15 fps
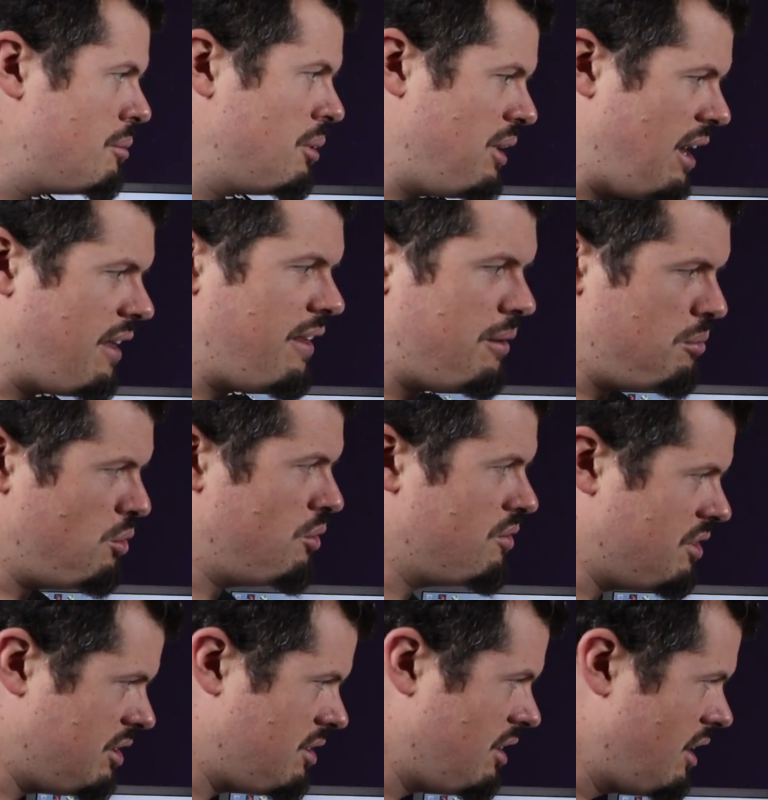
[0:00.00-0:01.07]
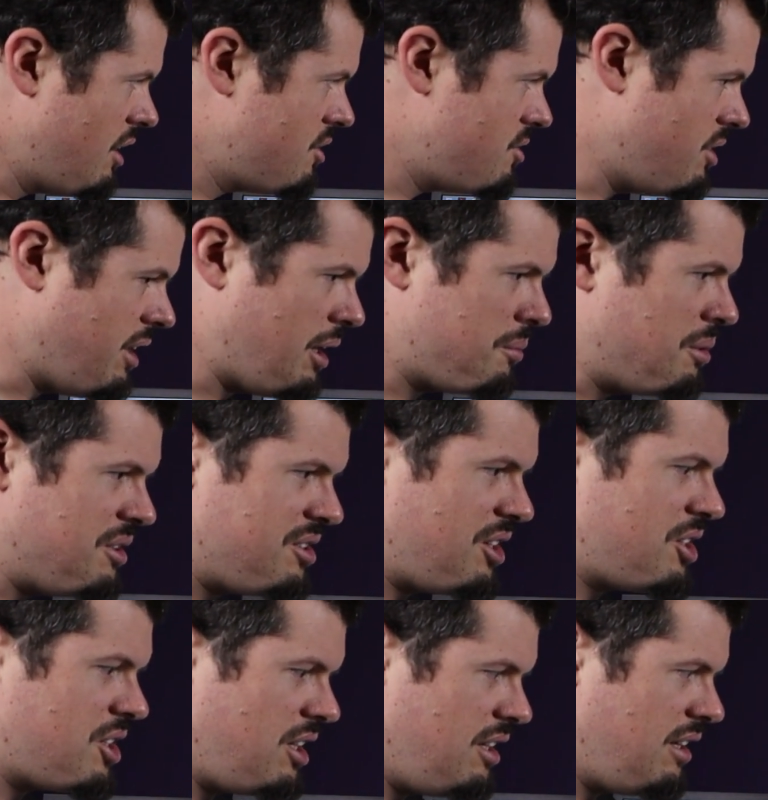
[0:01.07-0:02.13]
but now they moved it to that
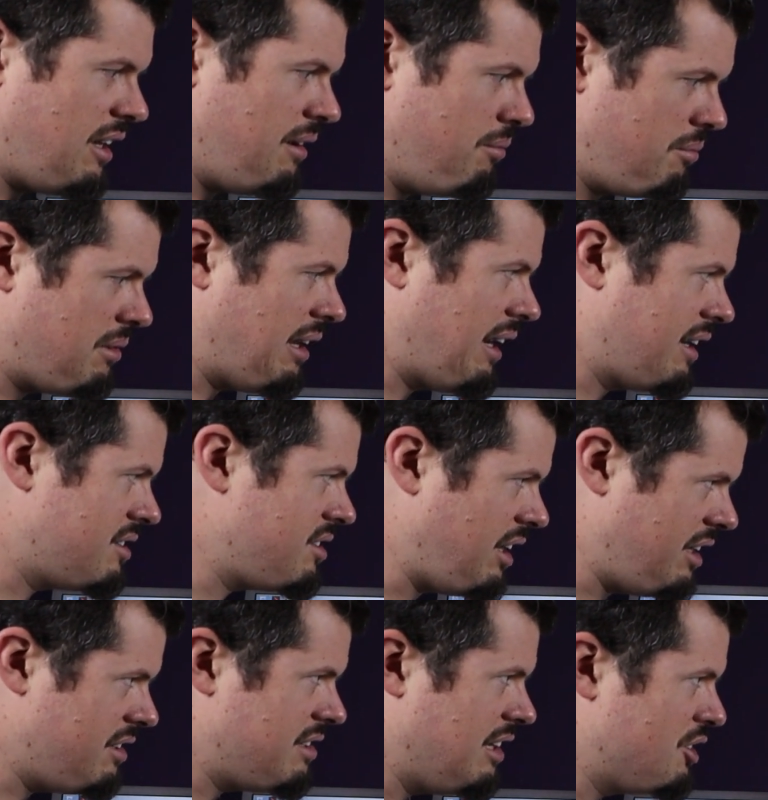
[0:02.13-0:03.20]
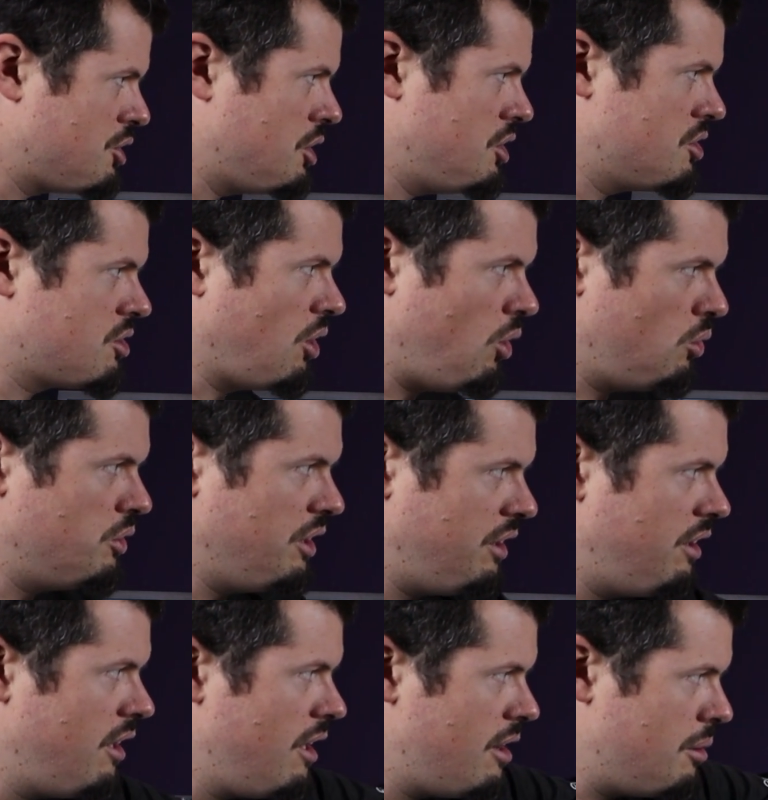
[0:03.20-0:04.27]
position. And like I say, it's literally just
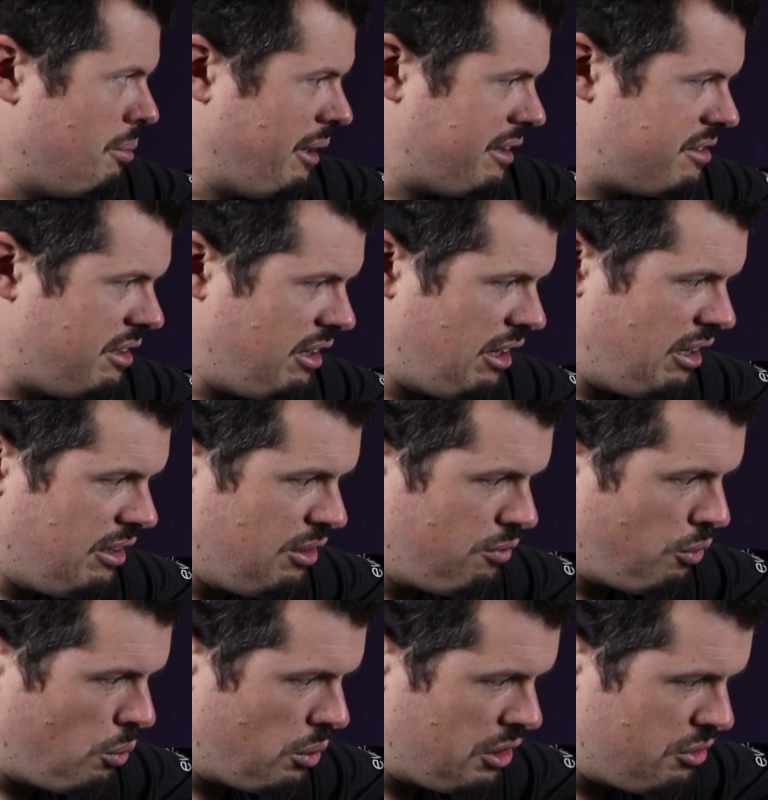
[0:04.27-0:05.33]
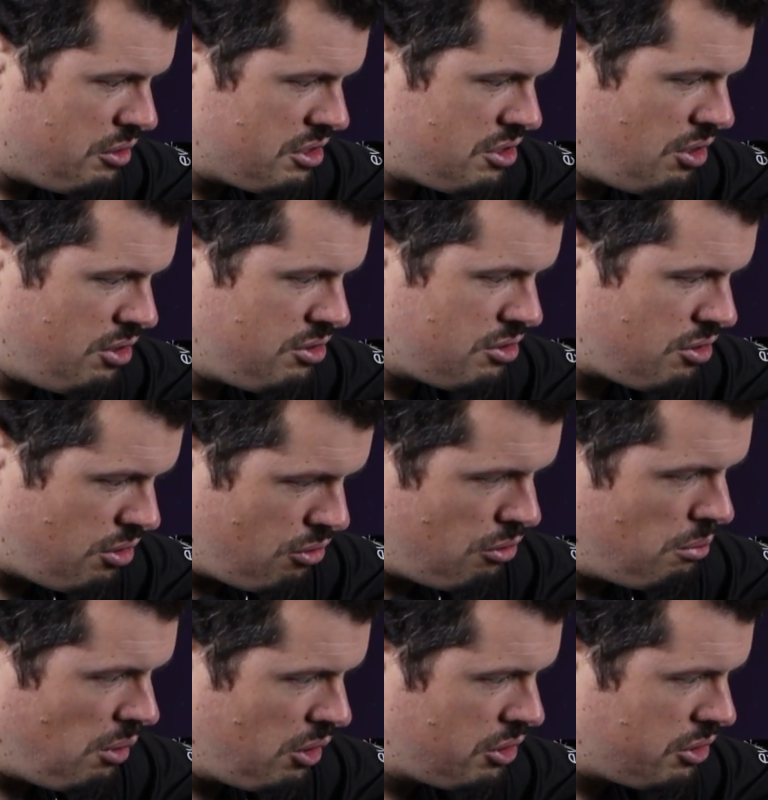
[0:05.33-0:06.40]
holding the button. And then if you want to return to the
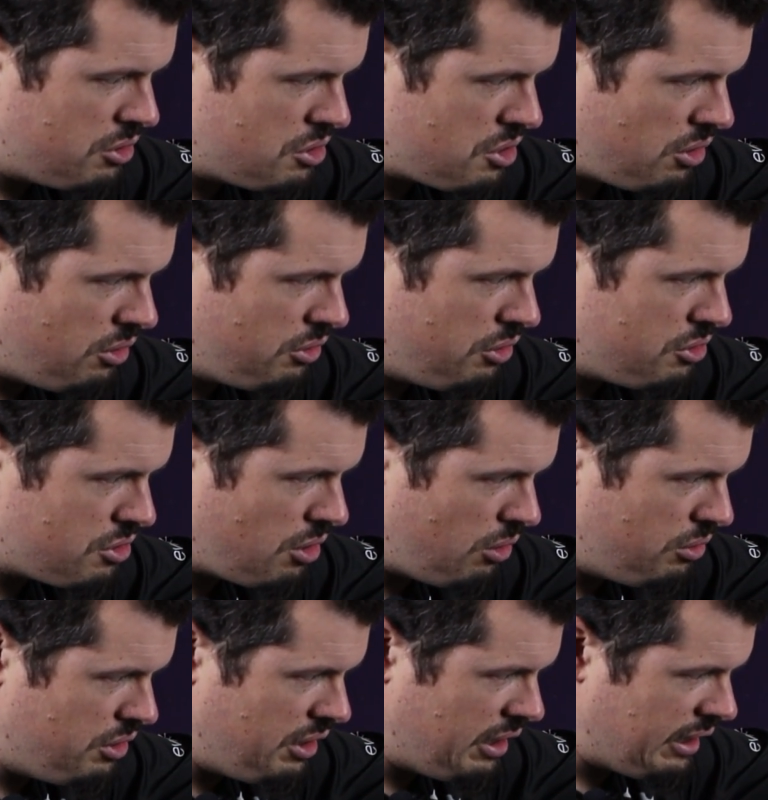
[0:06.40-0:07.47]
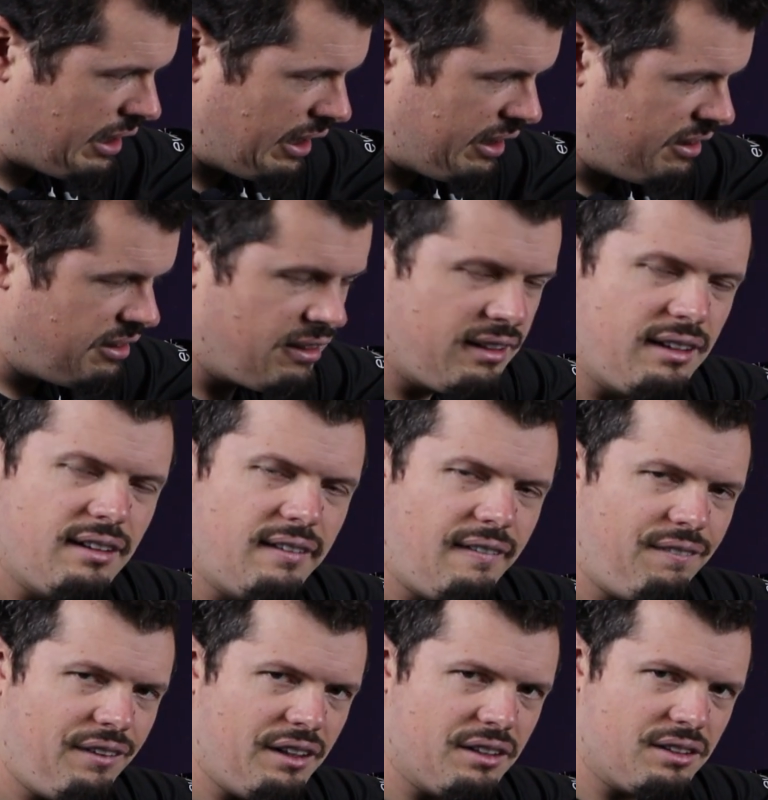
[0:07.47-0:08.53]
remote control, you just hold in again,
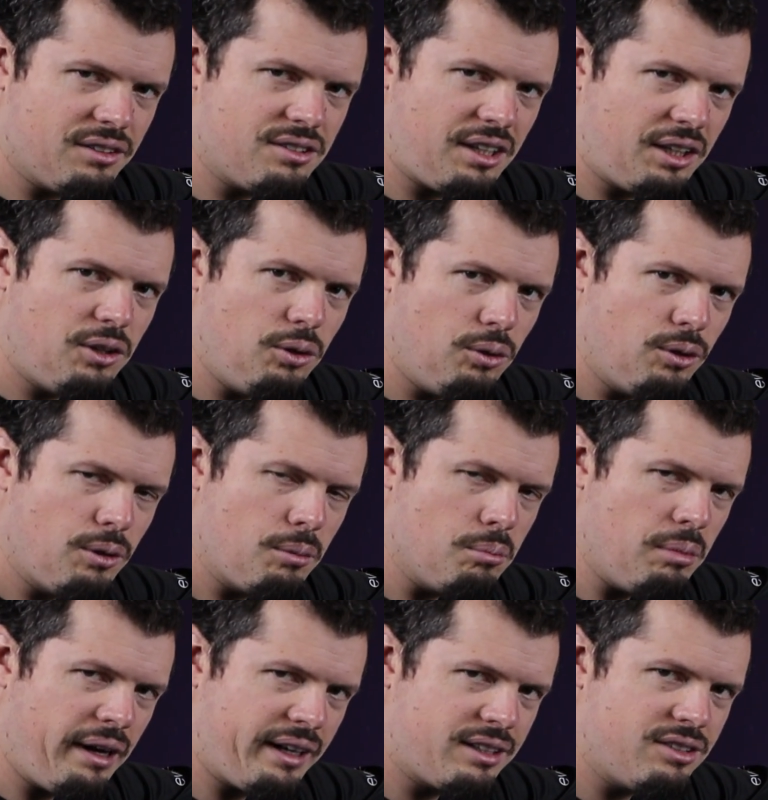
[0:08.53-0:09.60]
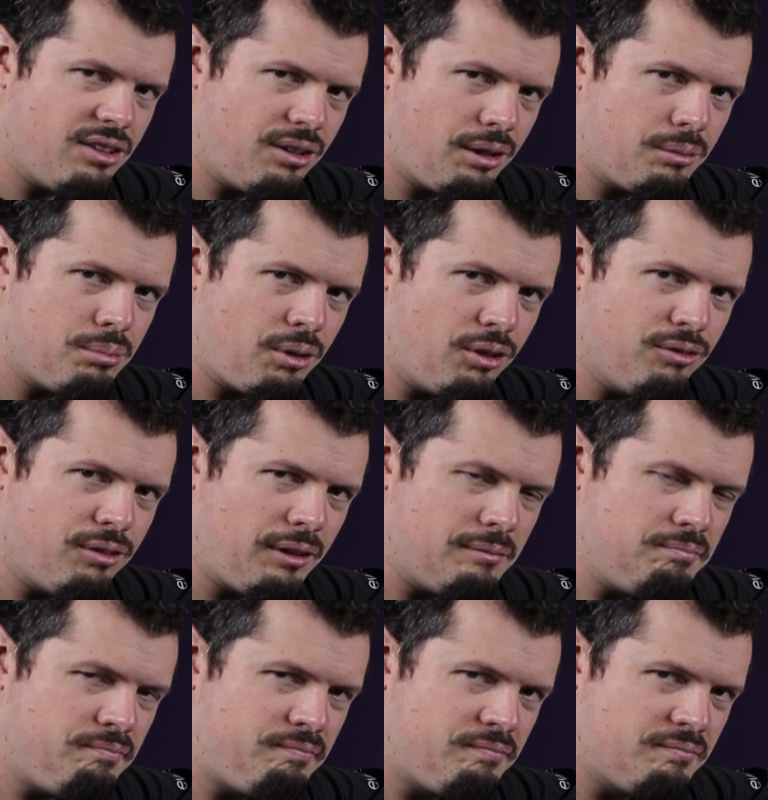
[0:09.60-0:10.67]
and then it'll take you back to that profile.
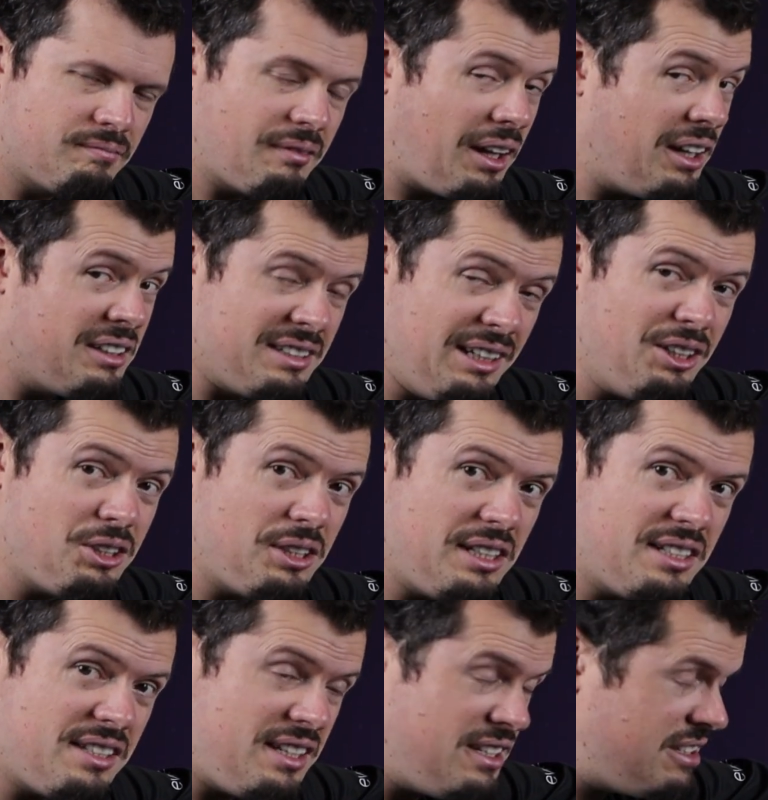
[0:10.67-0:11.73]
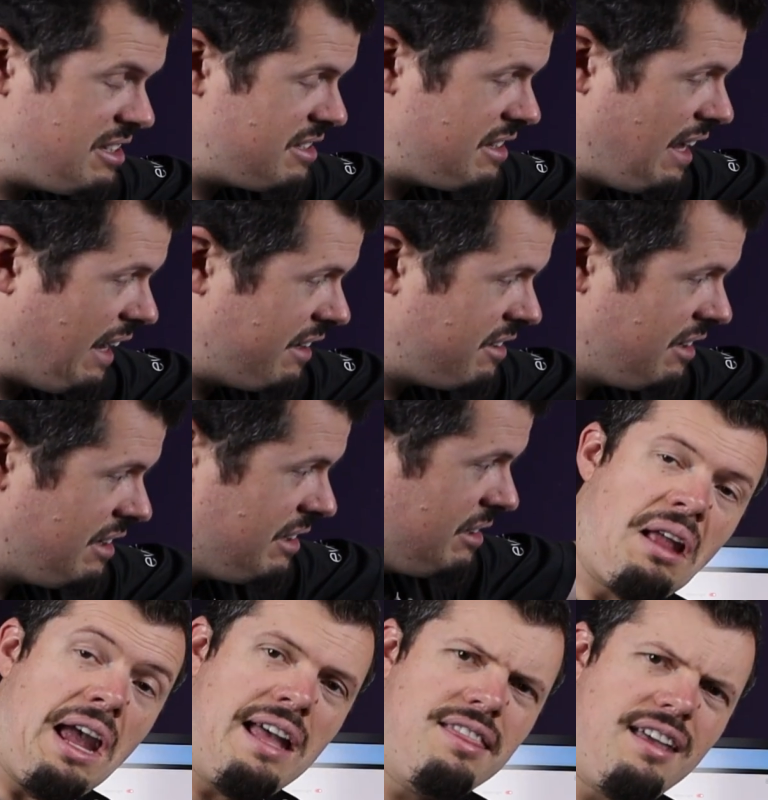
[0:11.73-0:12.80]
It's literally as easy as that.
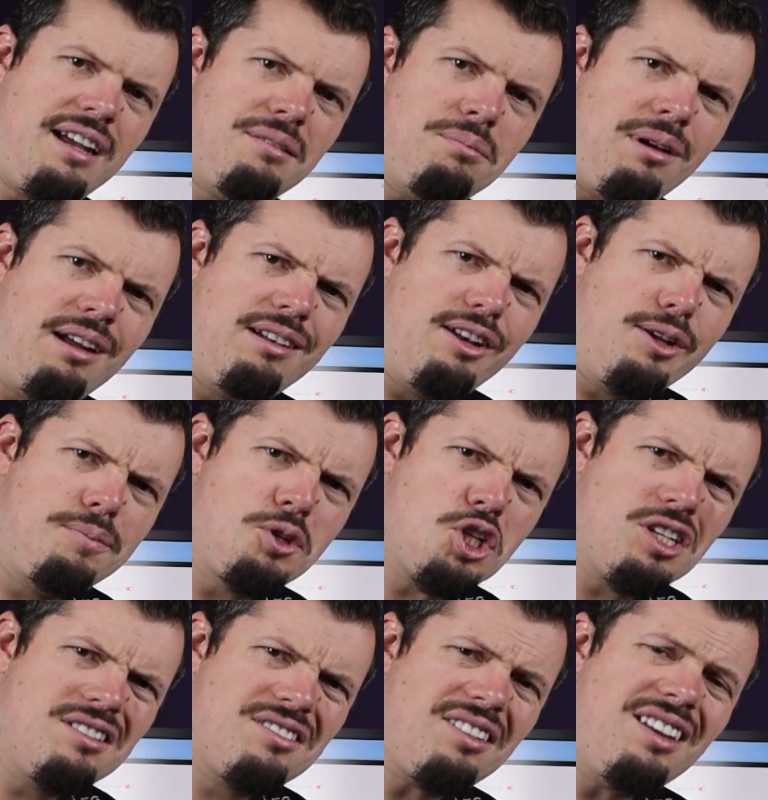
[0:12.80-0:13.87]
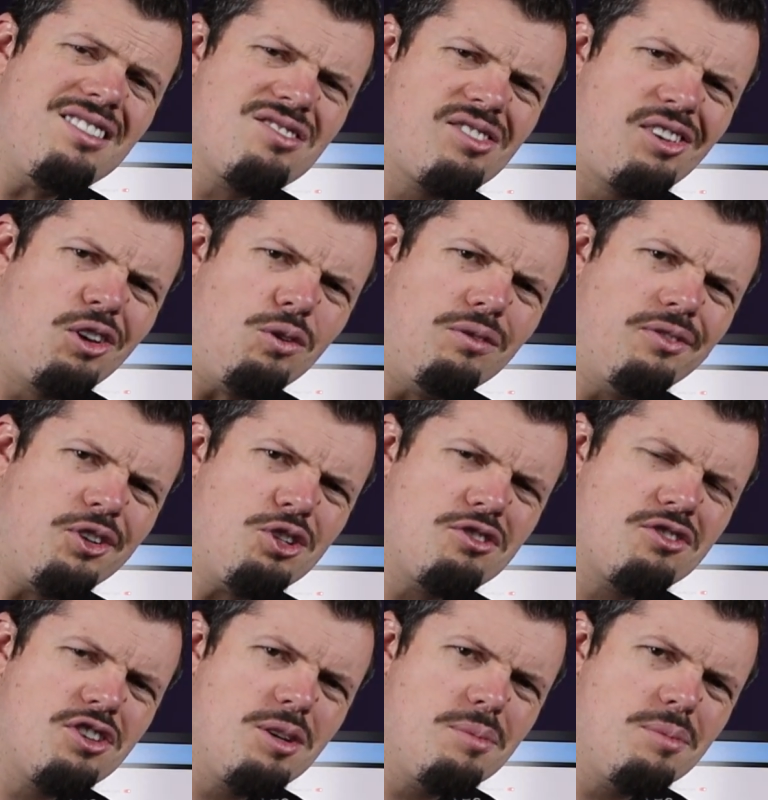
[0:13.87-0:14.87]
And that, my Lipshins, is your first